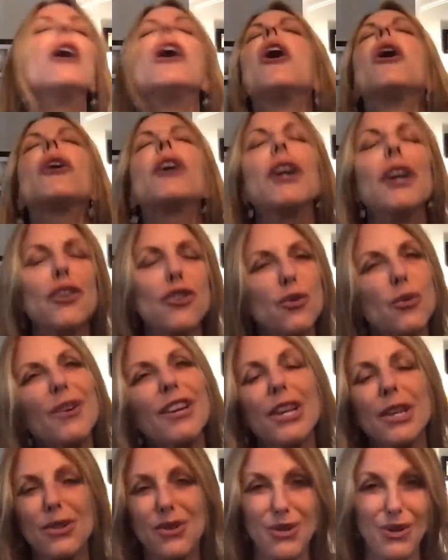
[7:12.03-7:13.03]
our
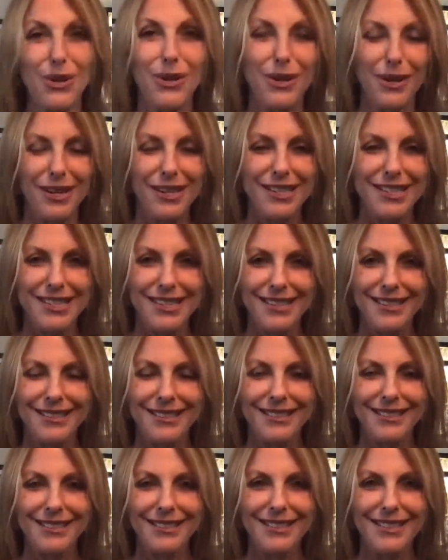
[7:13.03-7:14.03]
country is good.
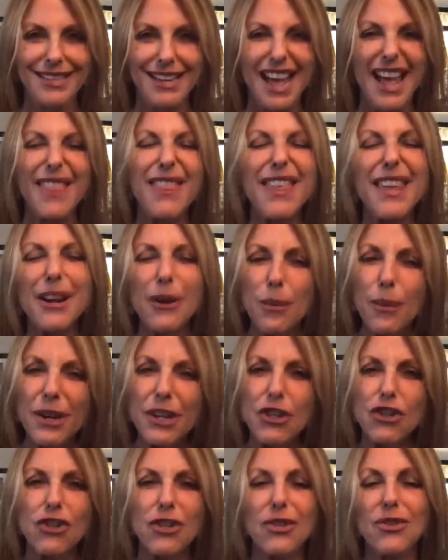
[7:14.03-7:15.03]
I think
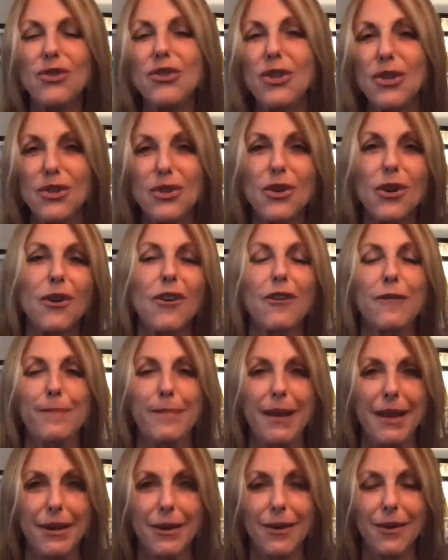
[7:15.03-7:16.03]
we just deserve
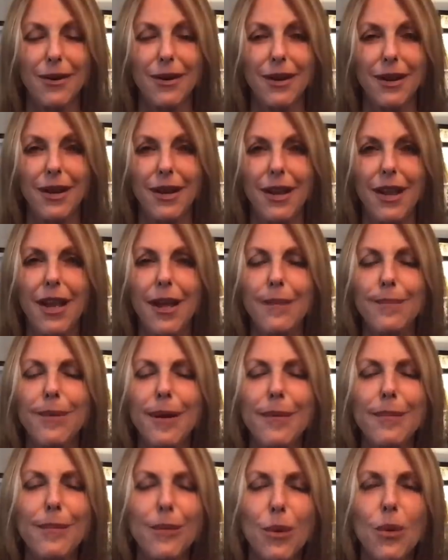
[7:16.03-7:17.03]
better.
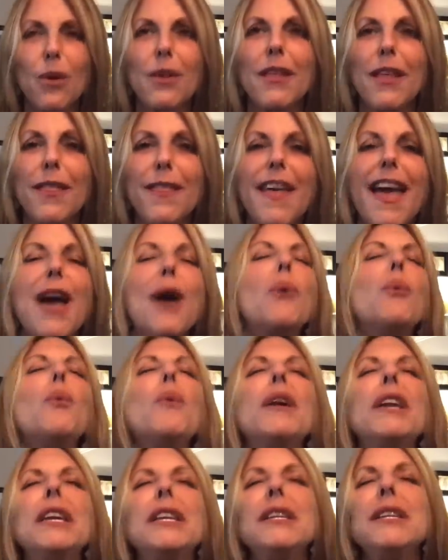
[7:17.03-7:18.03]
But more than that,
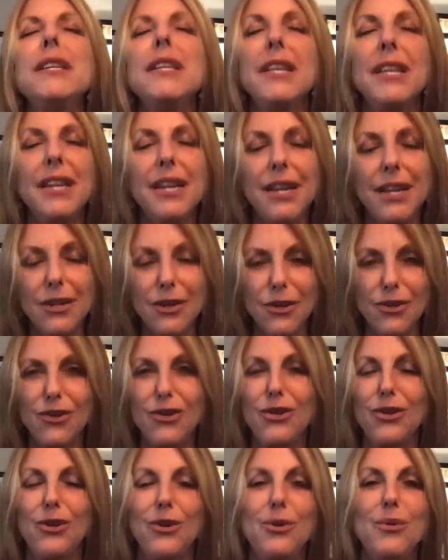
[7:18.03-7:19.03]
we need
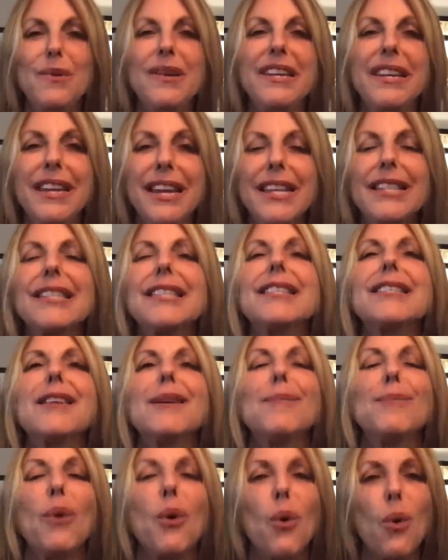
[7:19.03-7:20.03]
to get
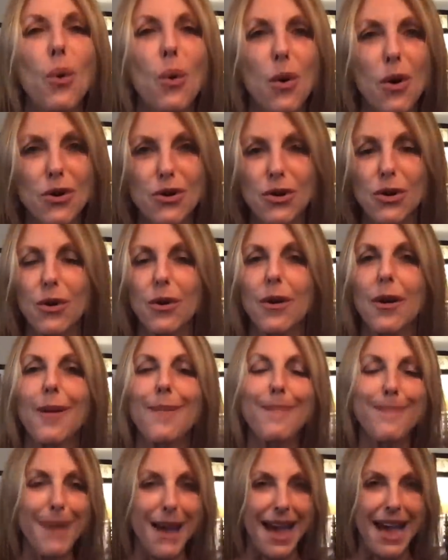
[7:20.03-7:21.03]
some order
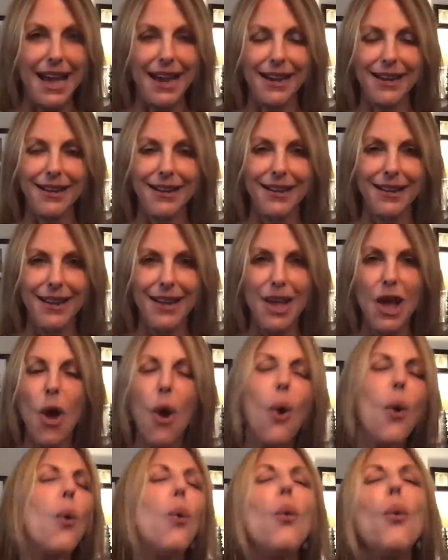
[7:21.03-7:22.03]
back.
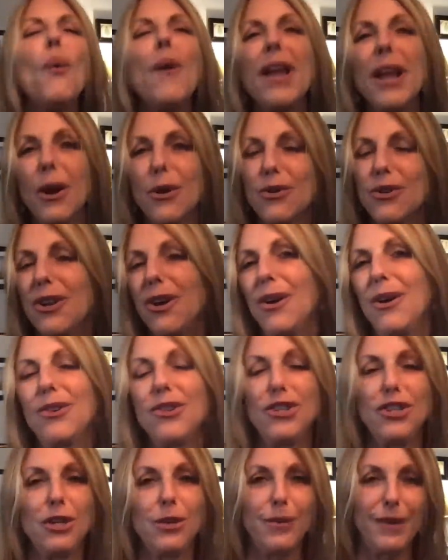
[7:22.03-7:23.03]
We are
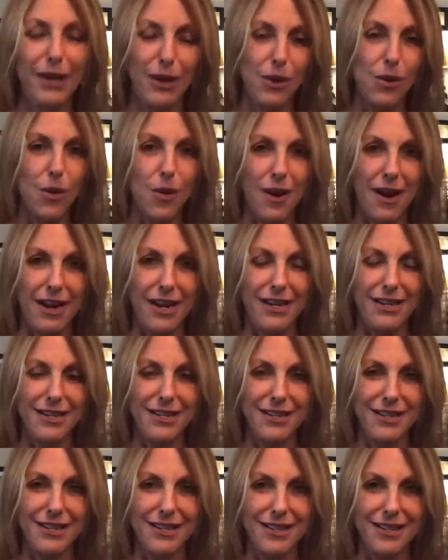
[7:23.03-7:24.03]
not doing
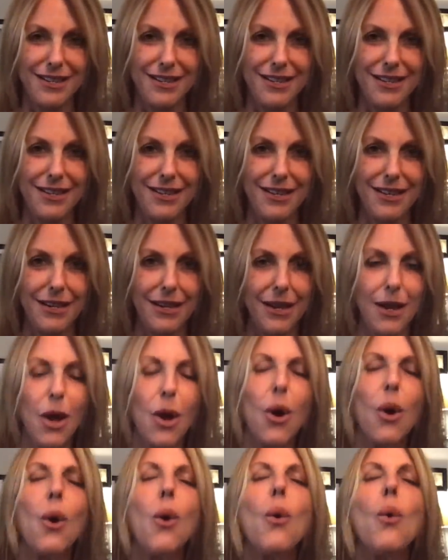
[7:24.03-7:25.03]
great.
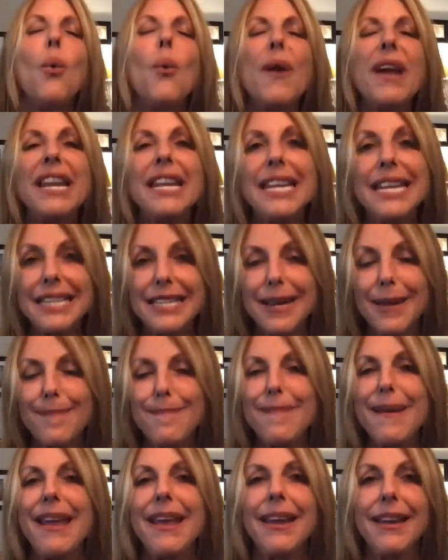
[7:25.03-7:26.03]
We need to
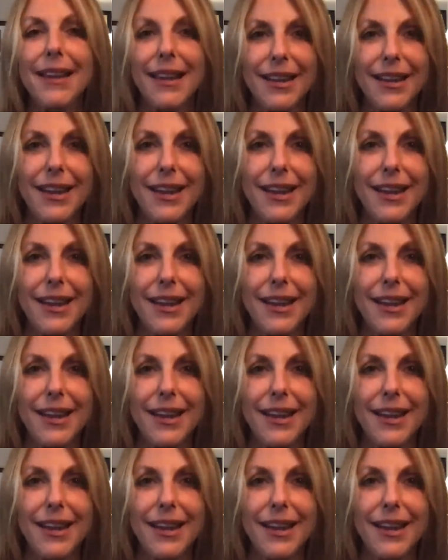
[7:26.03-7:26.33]
make